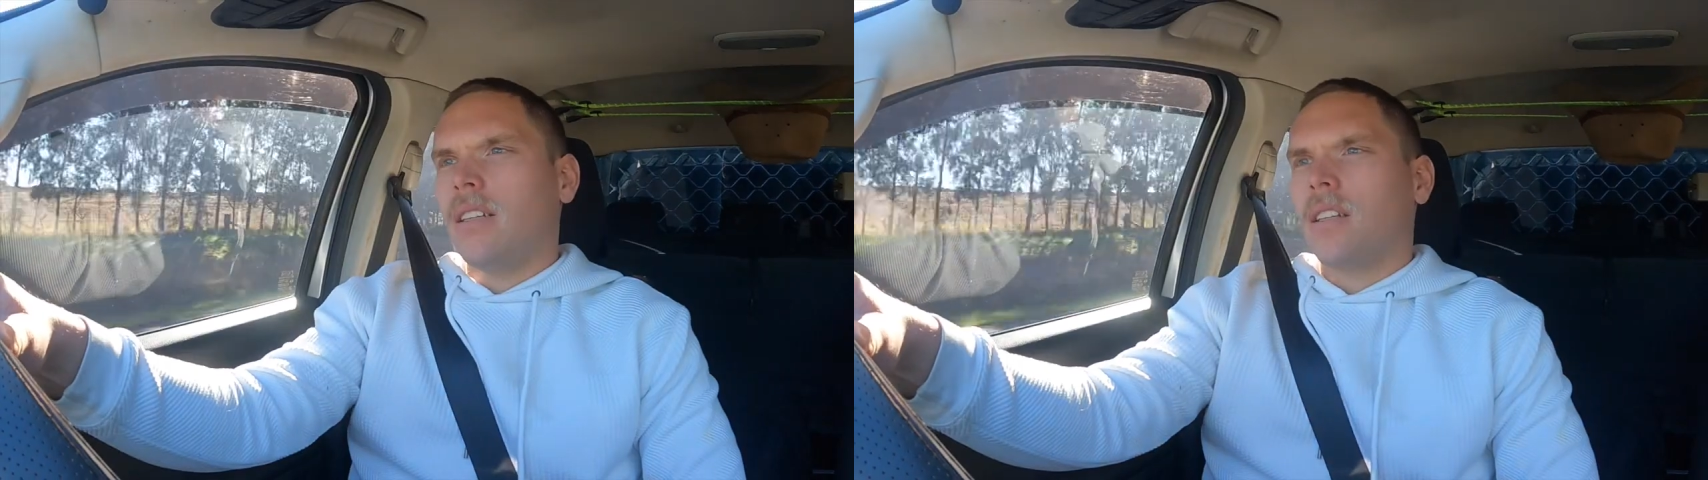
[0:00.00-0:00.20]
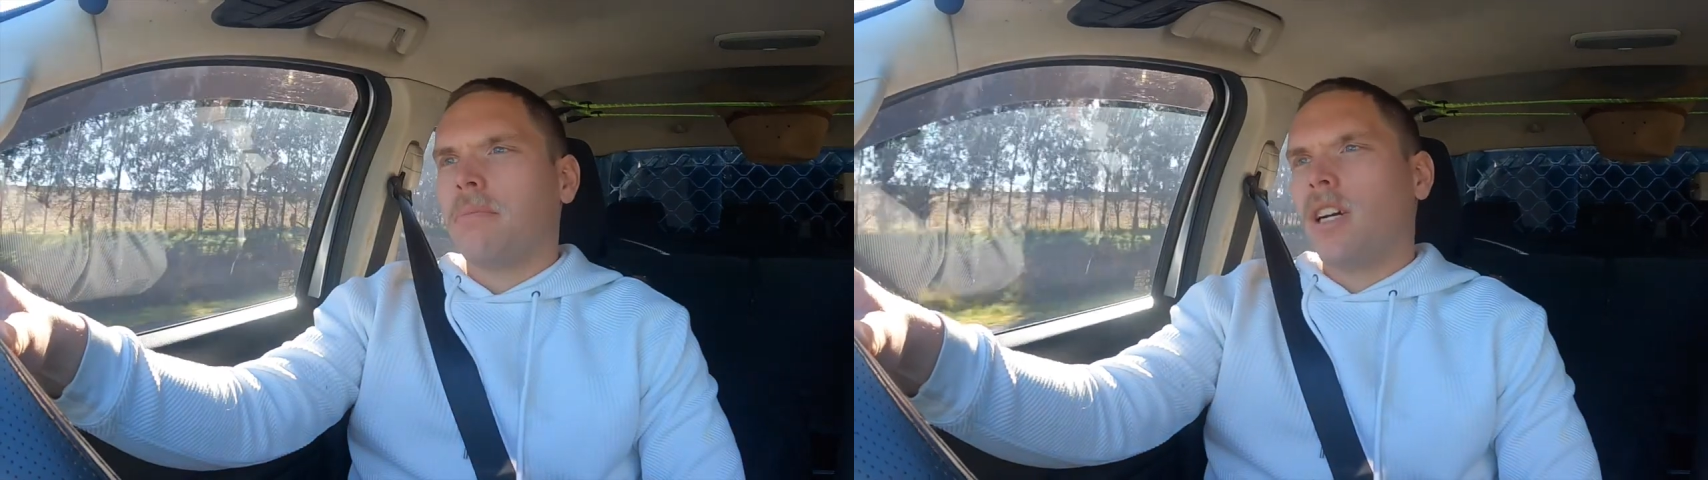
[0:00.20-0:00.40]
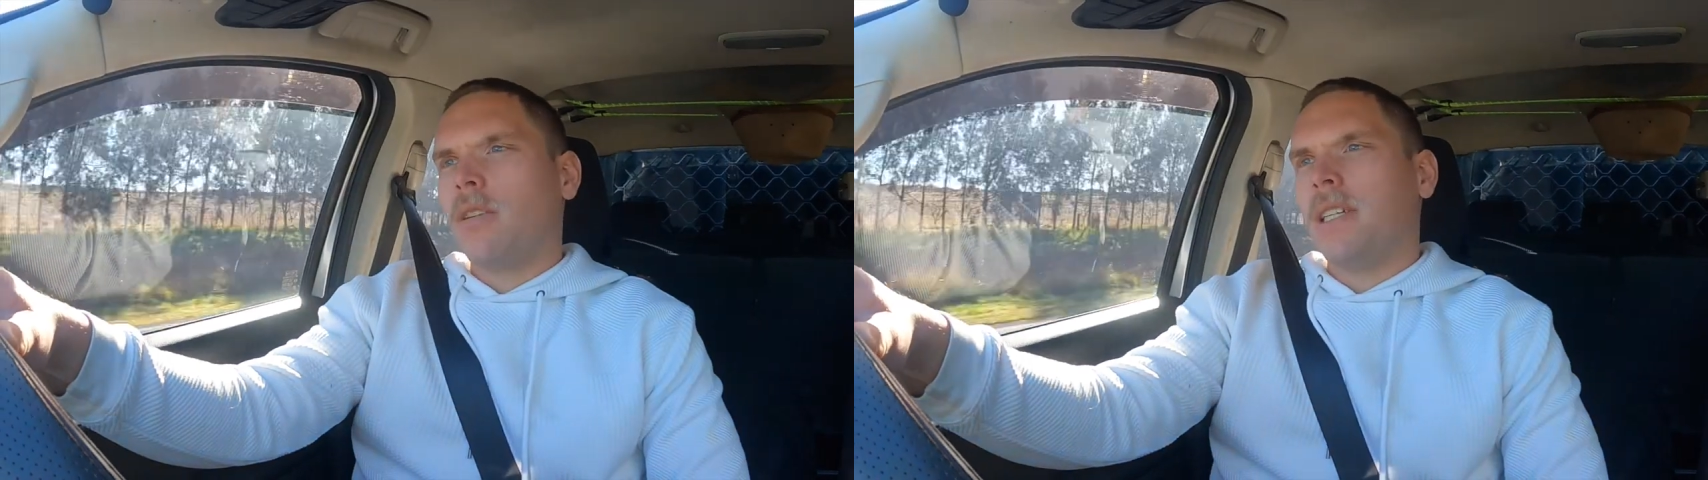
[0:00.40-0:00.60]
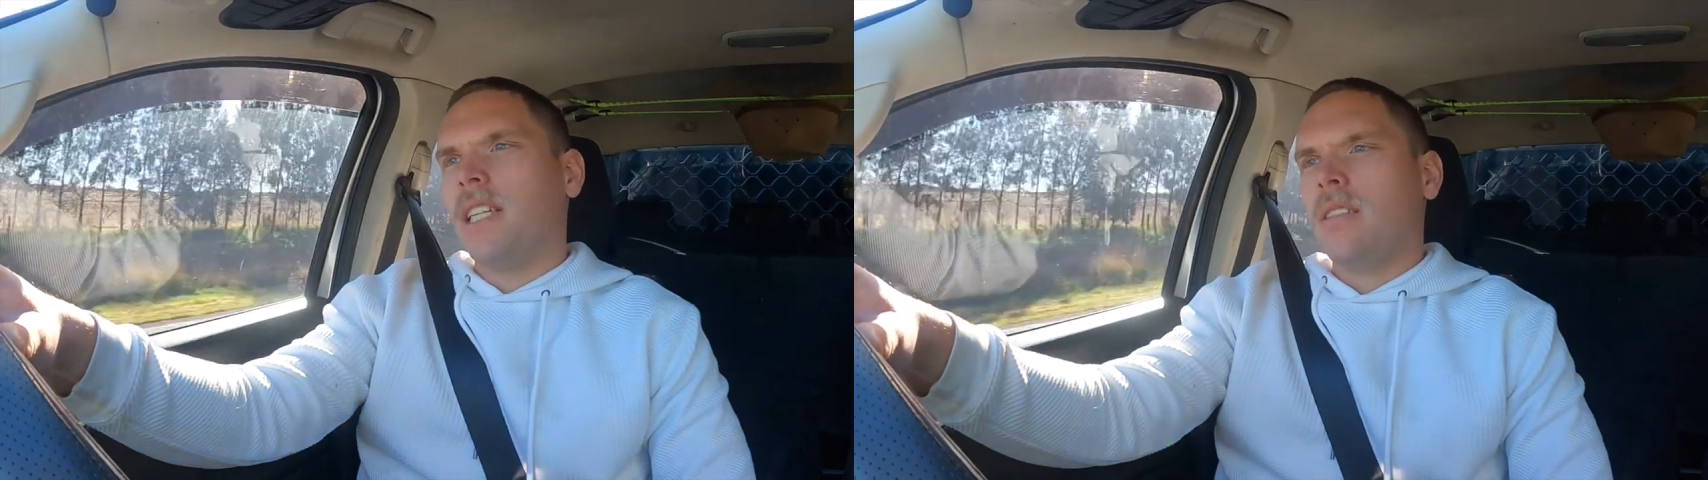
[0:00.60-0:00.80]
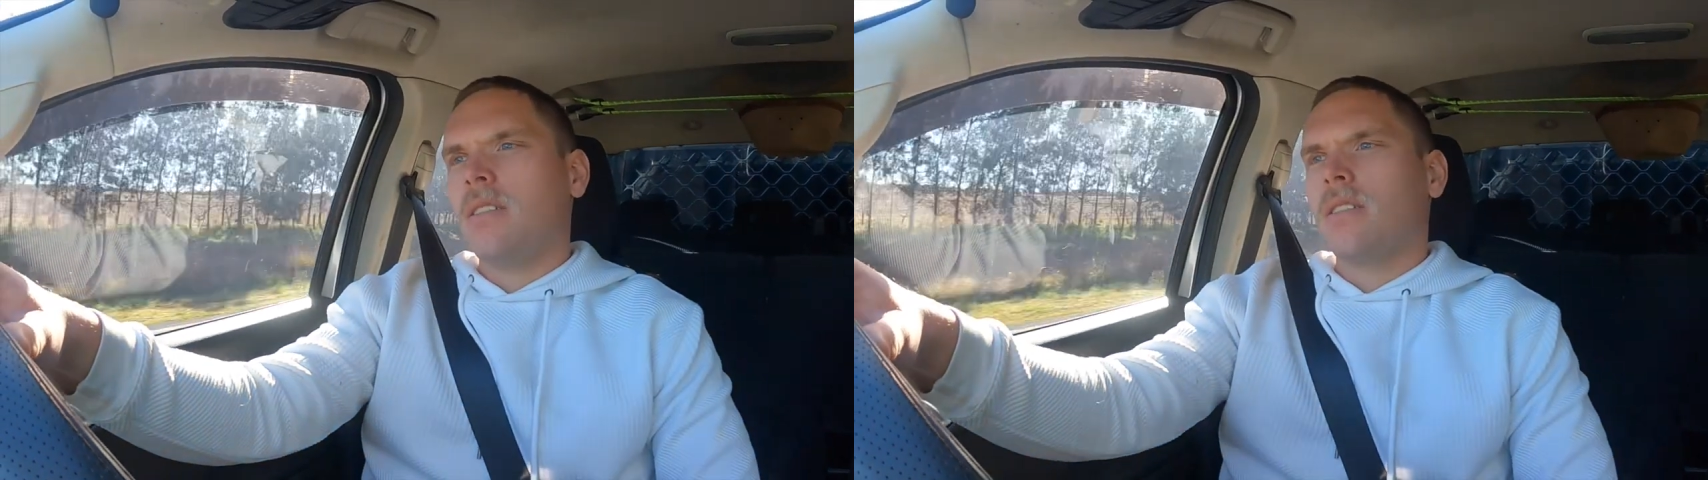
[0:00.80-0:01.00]
at the moment
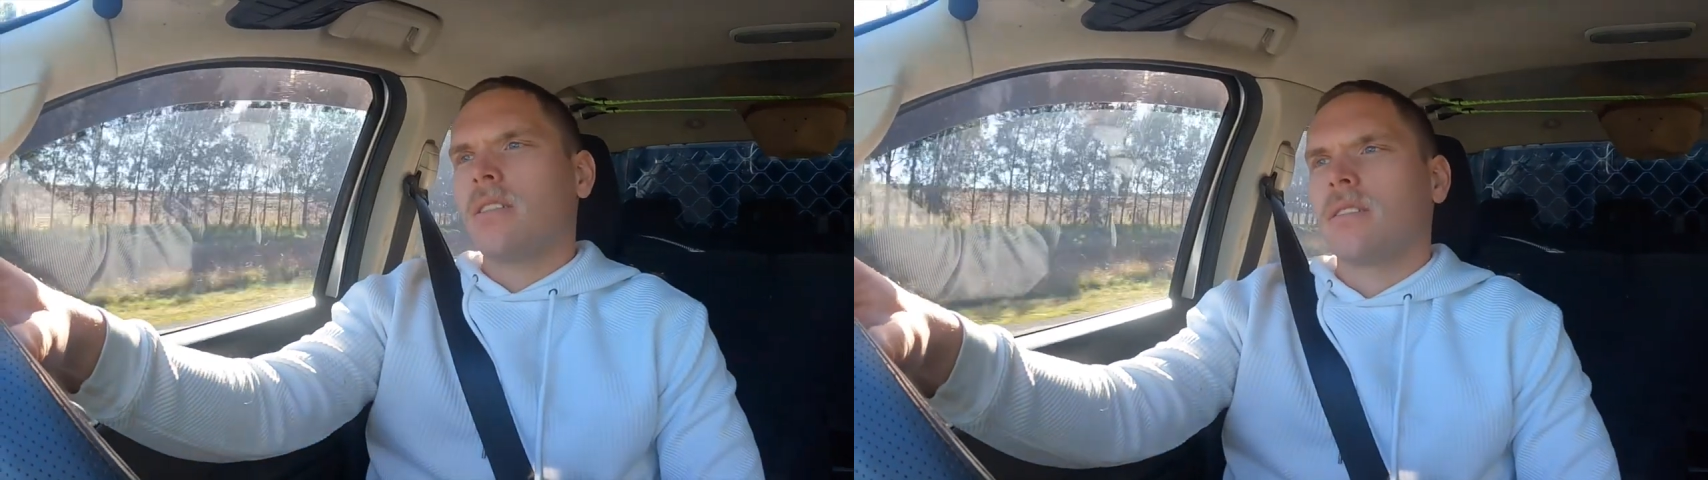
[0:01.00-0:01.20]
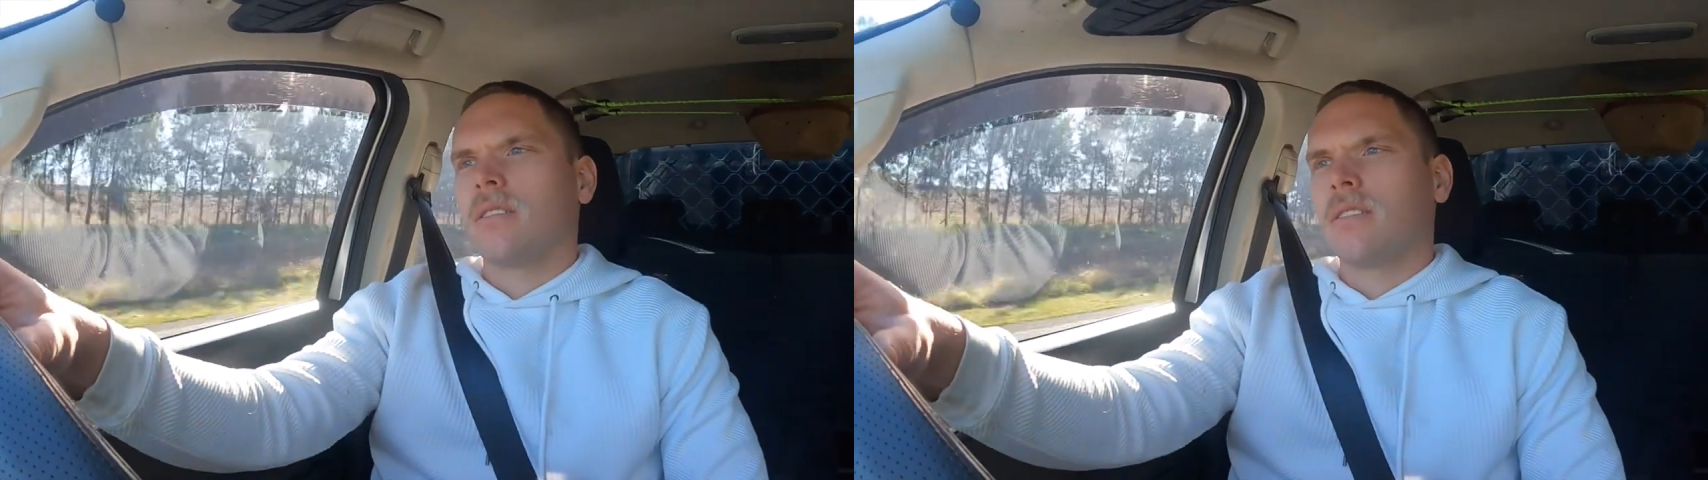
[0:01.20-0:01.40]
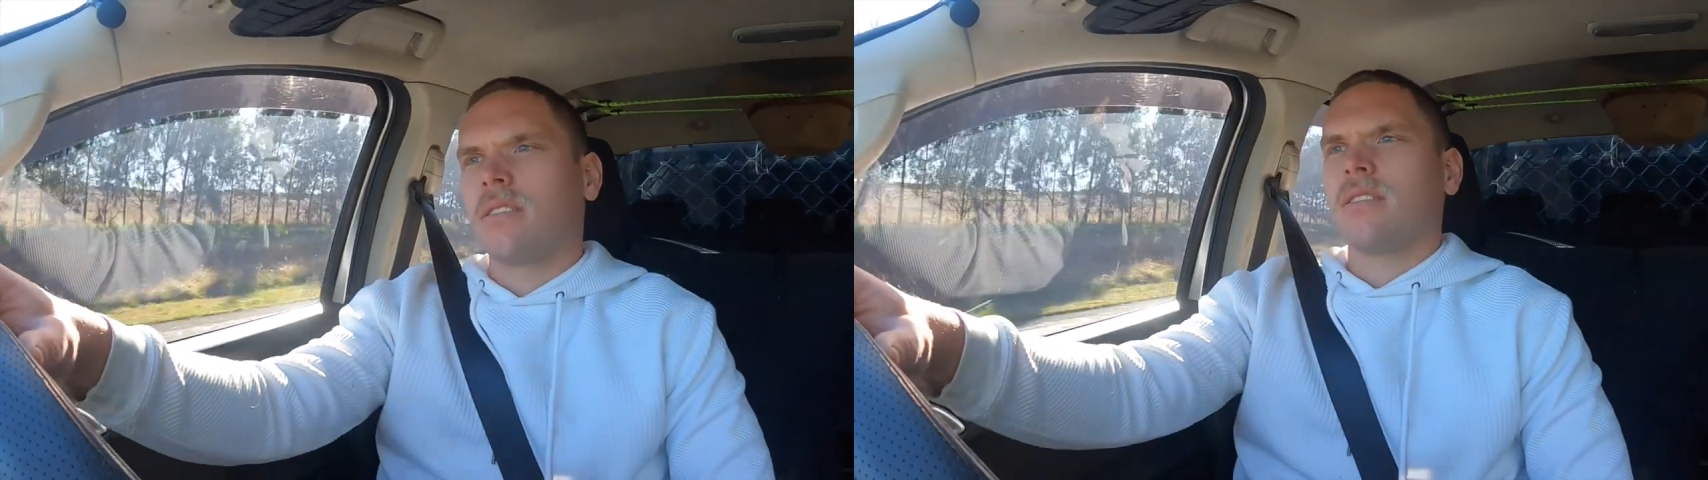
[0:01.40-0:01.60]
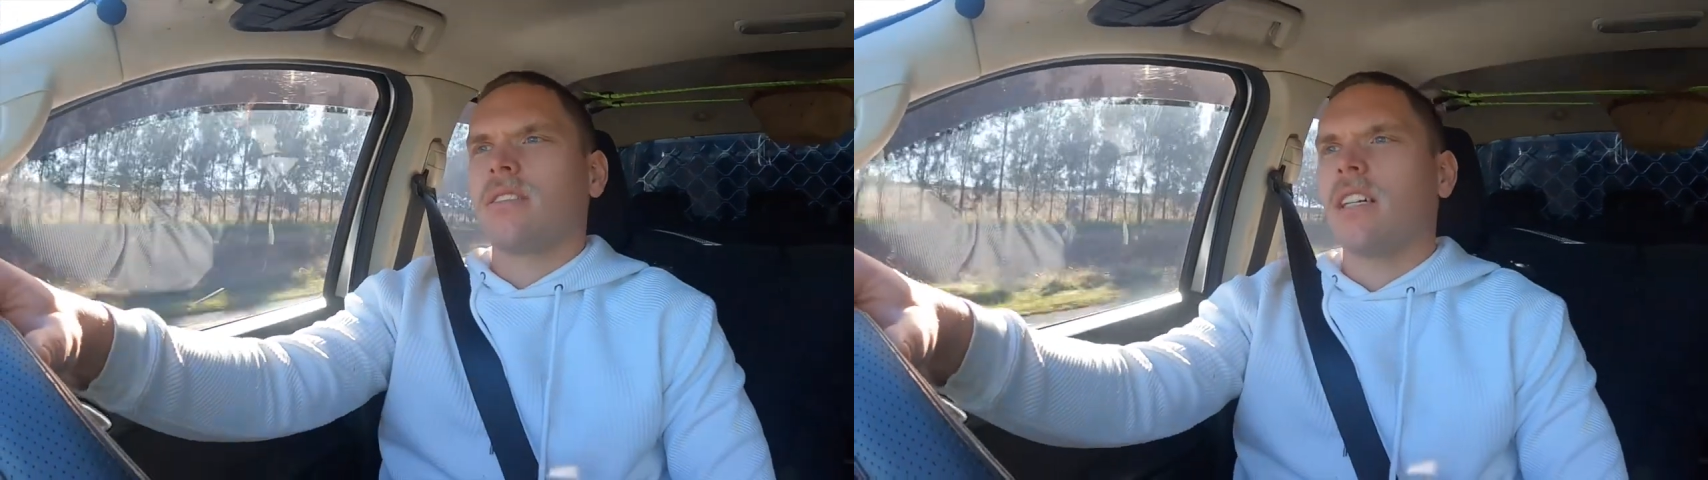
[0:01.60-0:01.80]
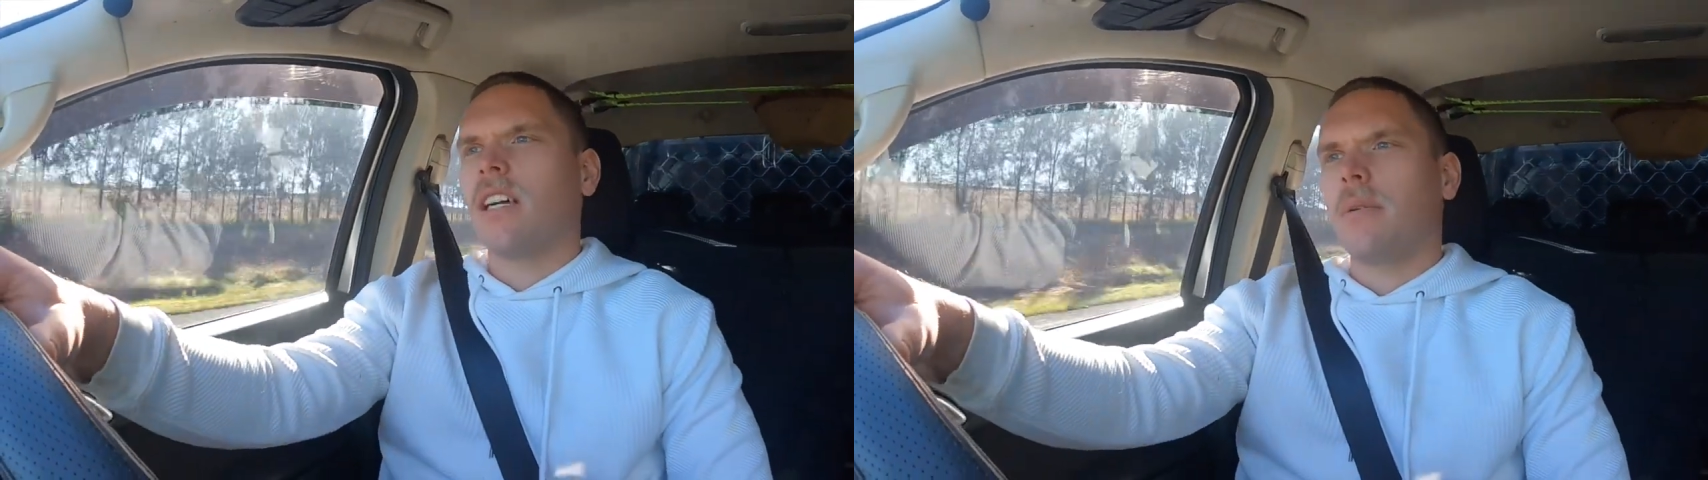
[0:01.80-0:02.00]
is
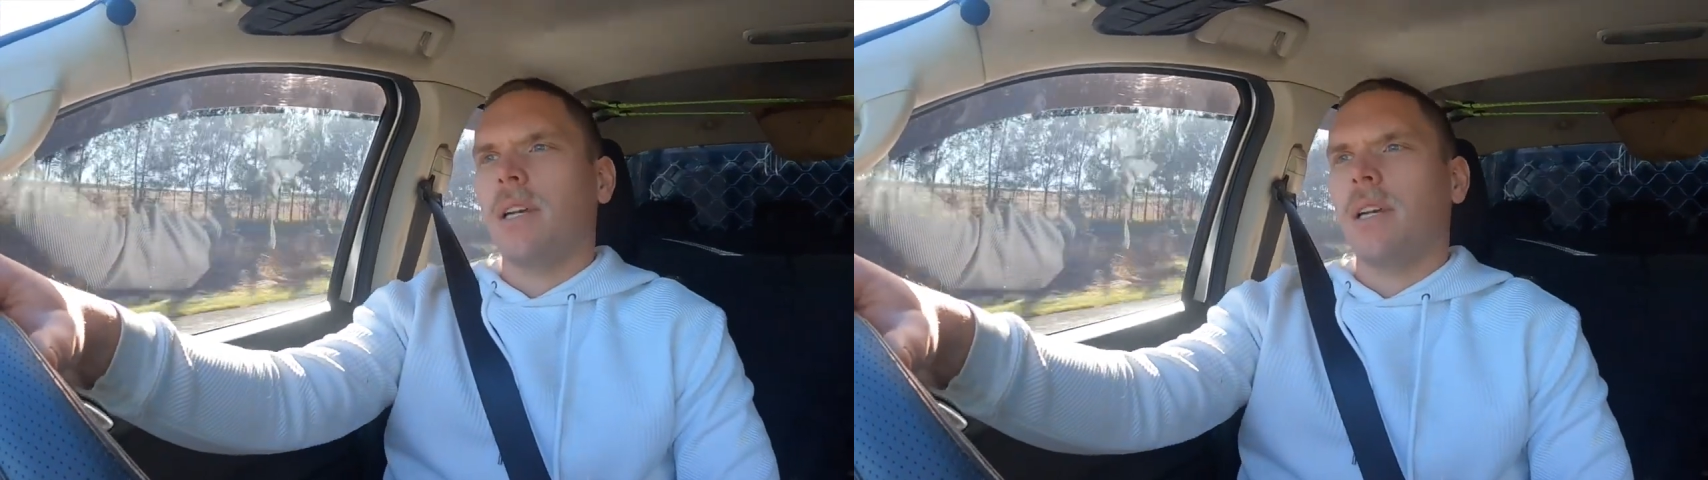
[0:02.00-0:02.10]
we're